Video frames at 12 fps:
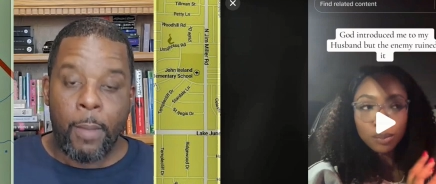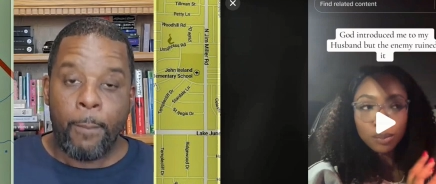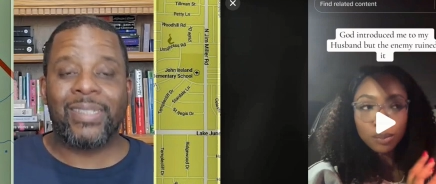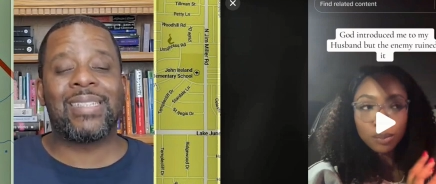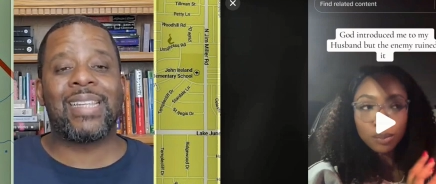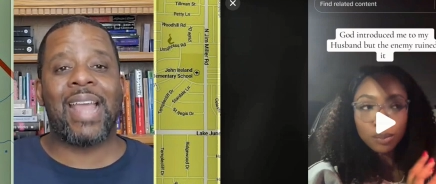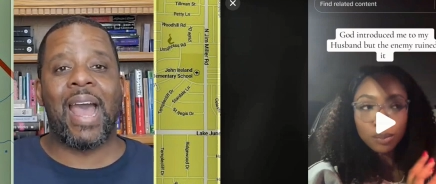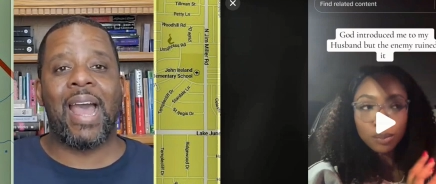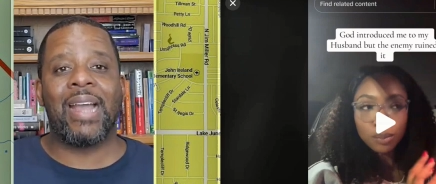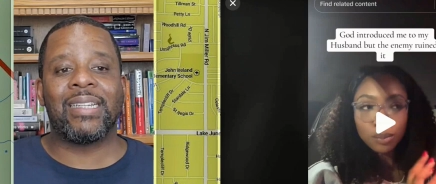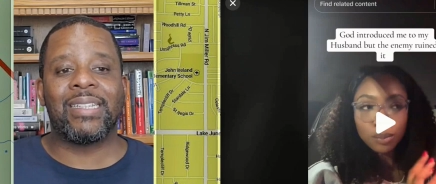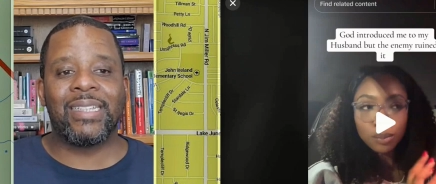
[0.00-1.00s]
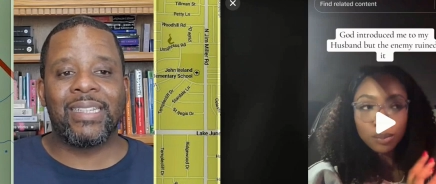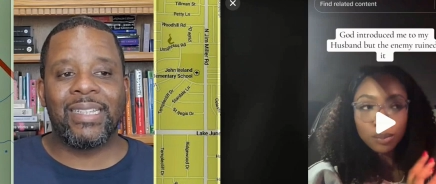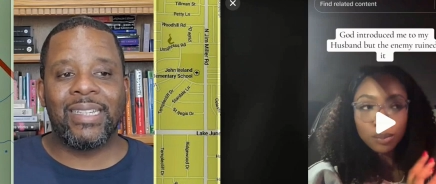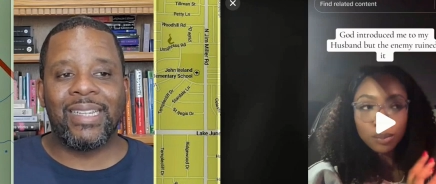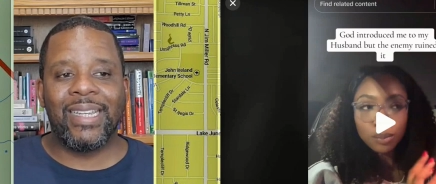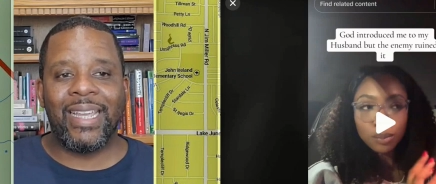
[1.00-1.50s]
Speaker 1: But this guy
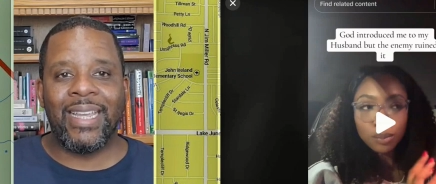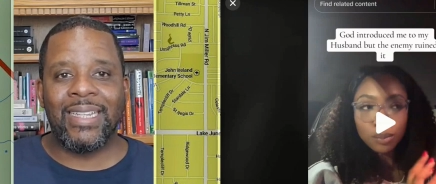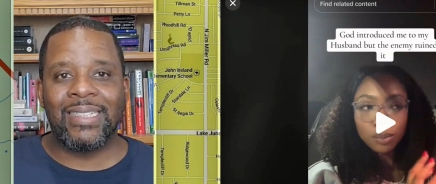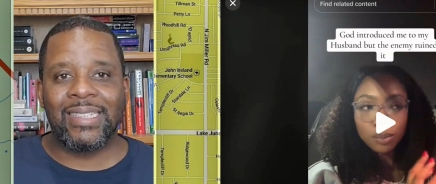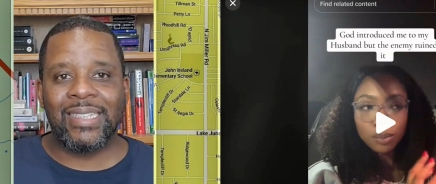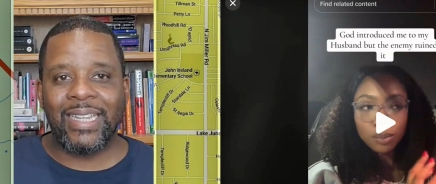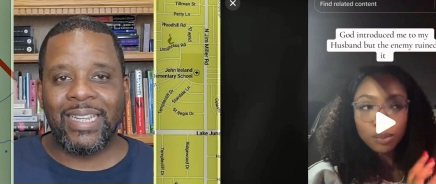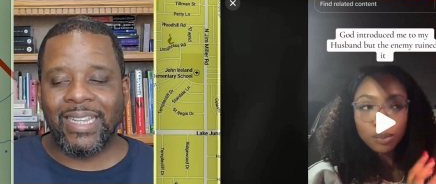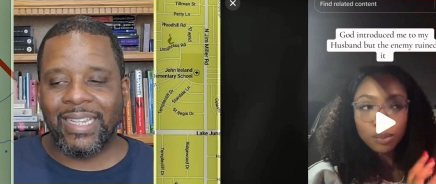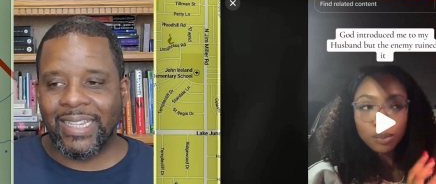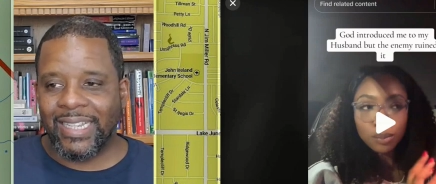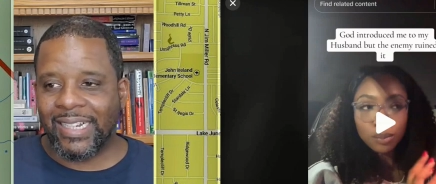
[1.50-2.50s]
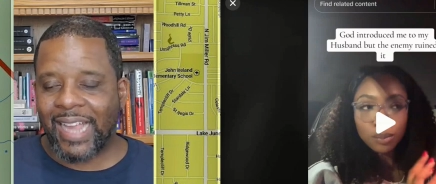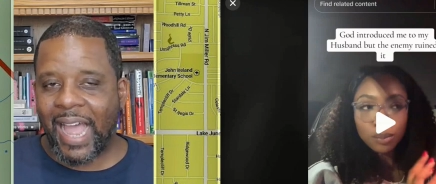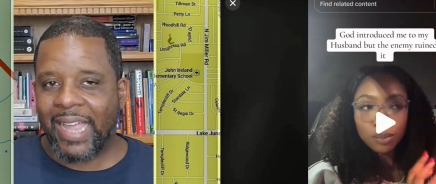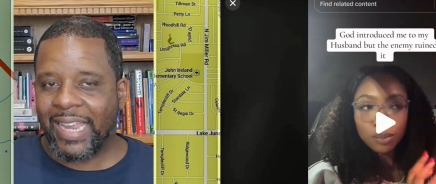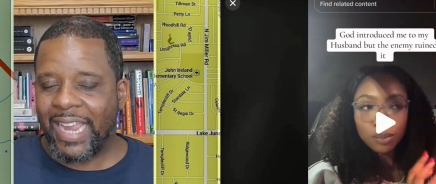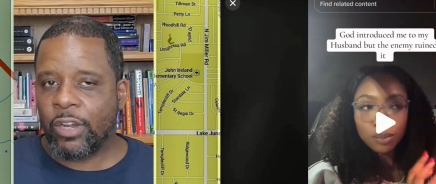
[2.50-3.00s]
is
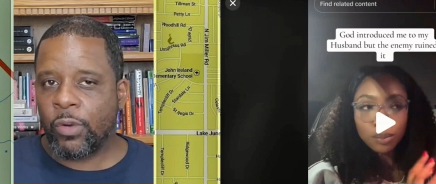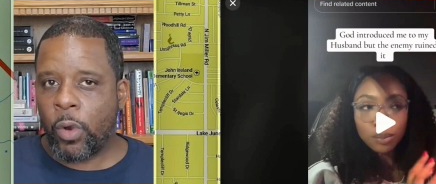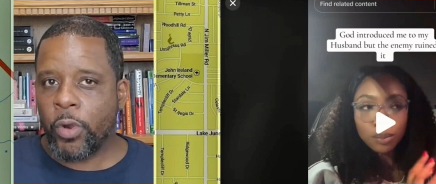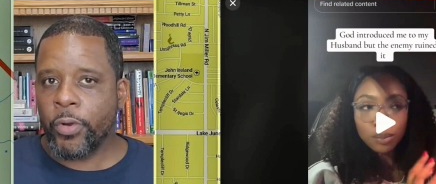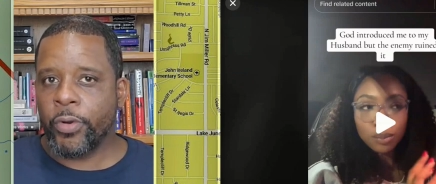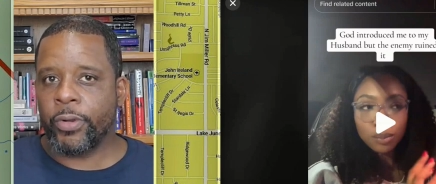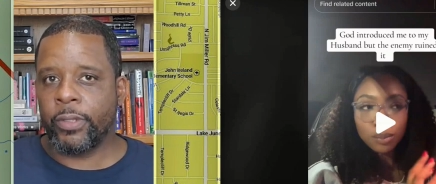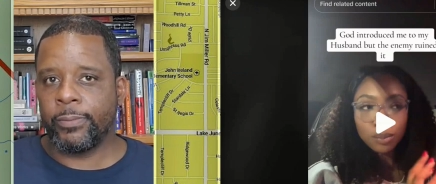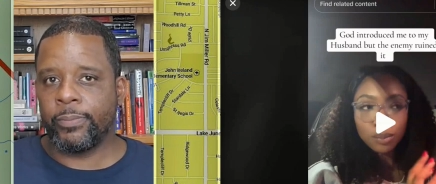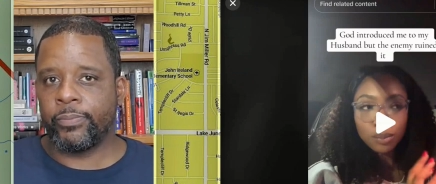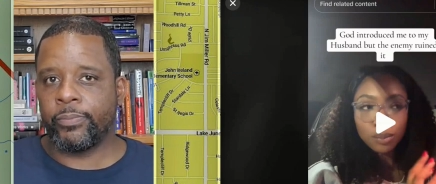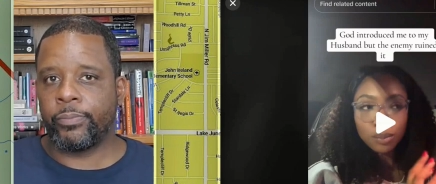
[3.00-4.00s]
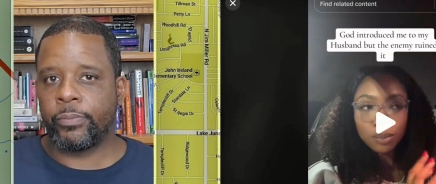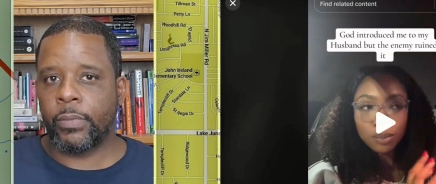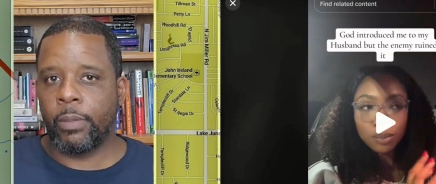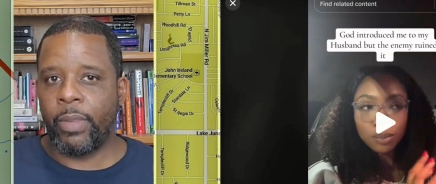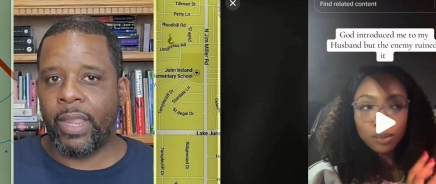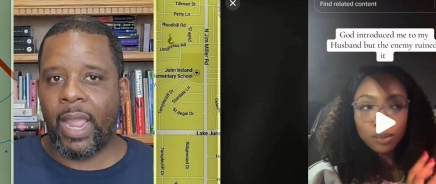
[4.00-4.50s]
got in the word,
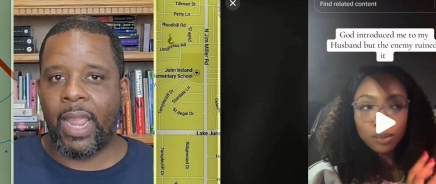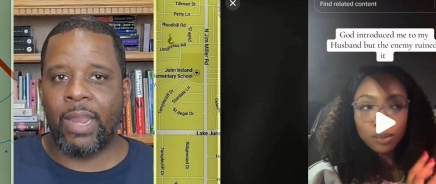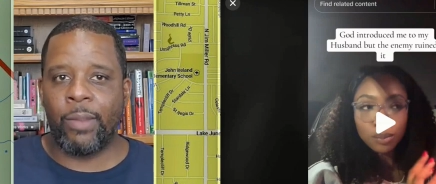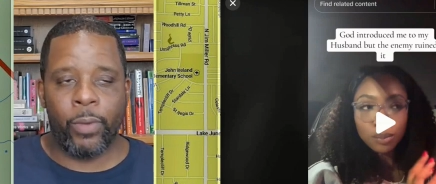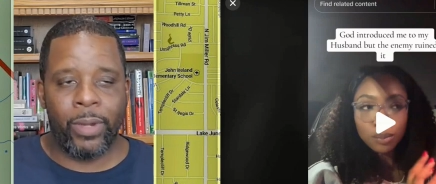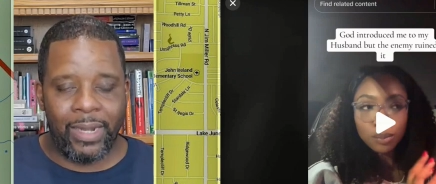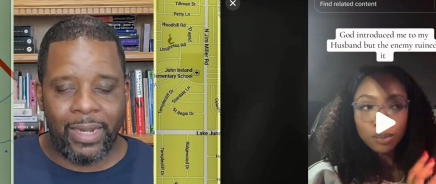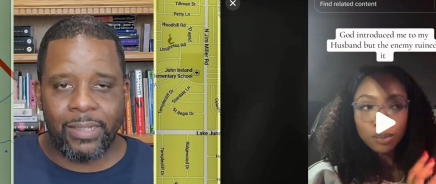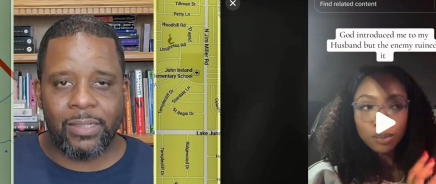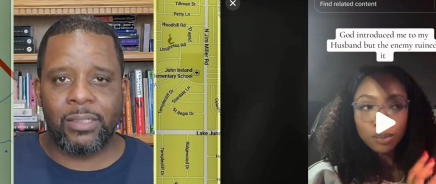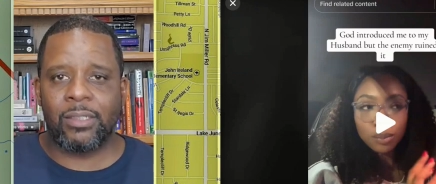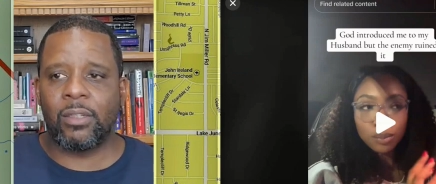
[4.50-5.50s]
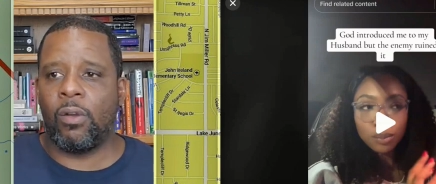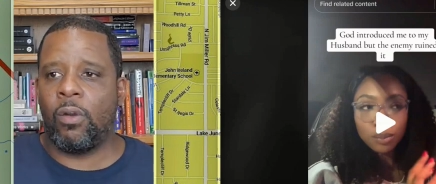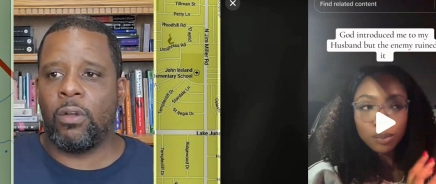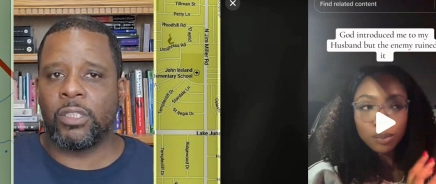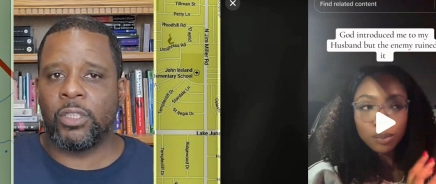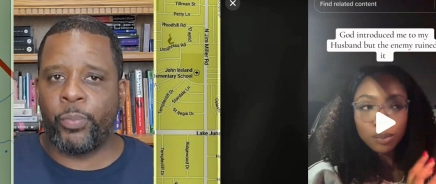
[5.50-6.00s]
became religious
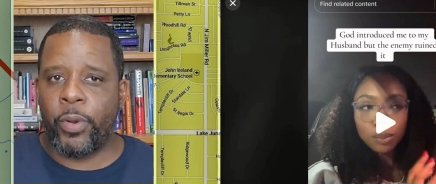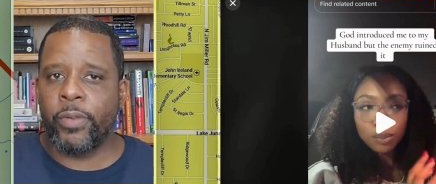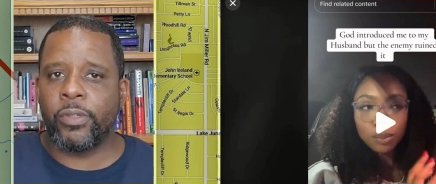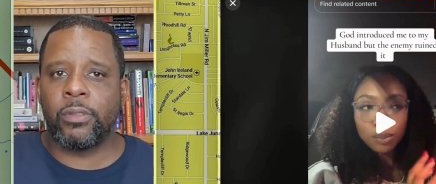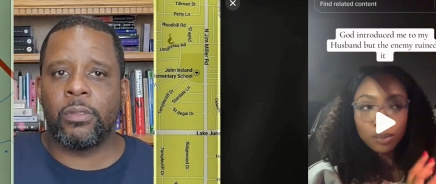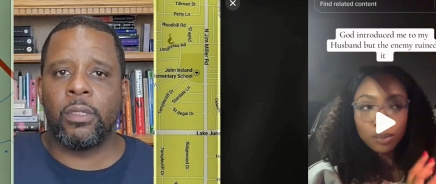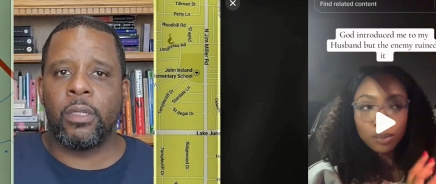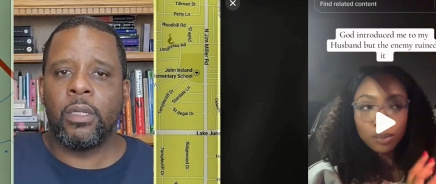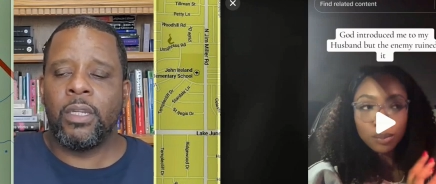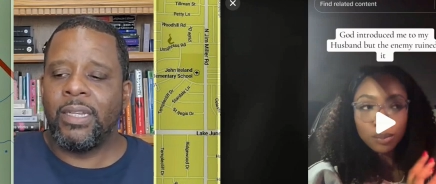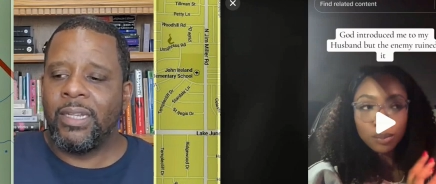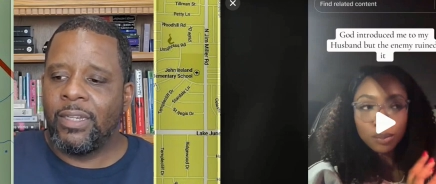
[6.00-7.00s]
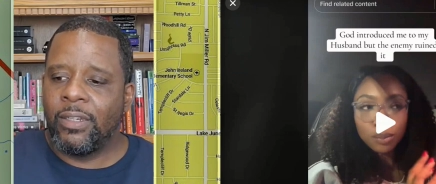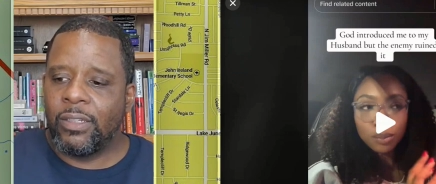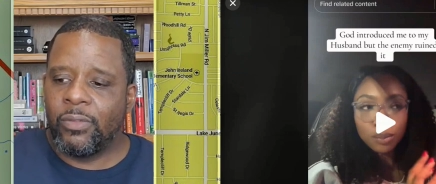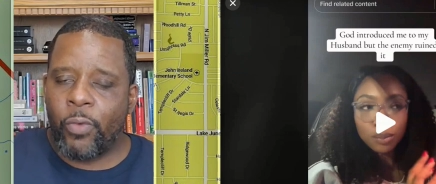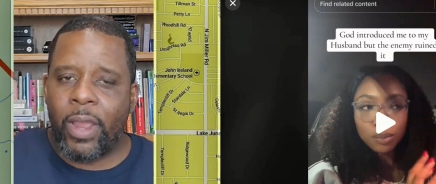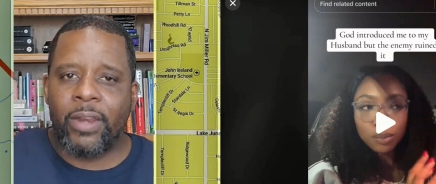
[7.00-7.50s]
or spiritual,
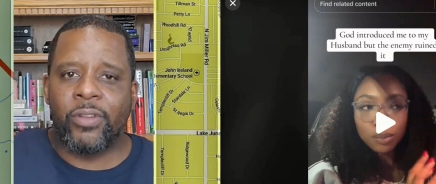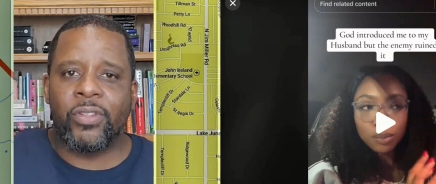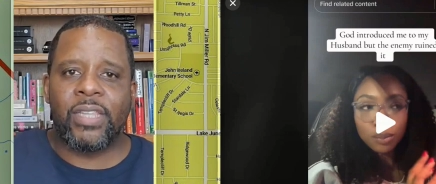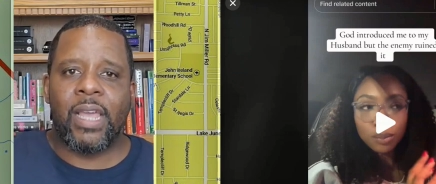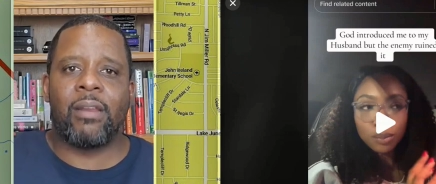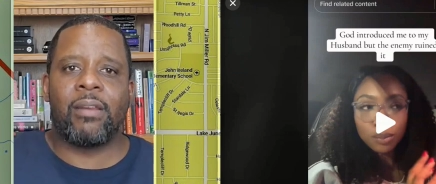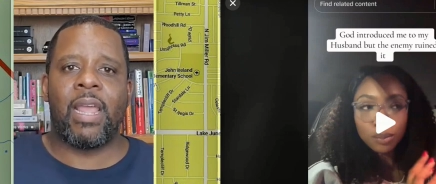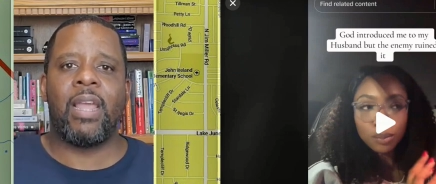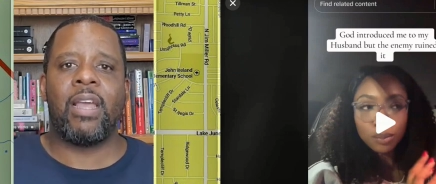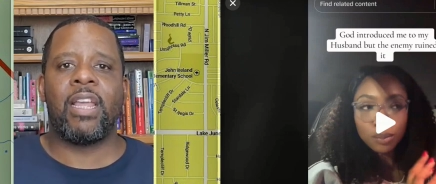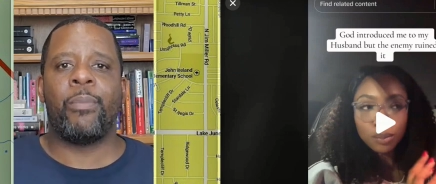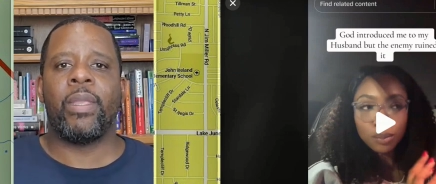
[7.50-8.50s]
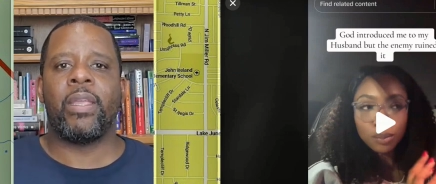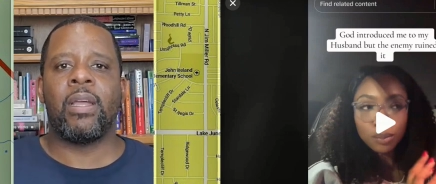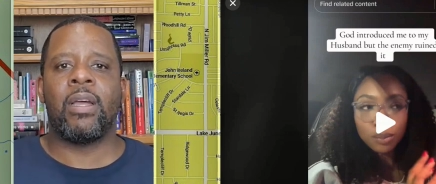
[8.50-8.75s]
ready to settle down and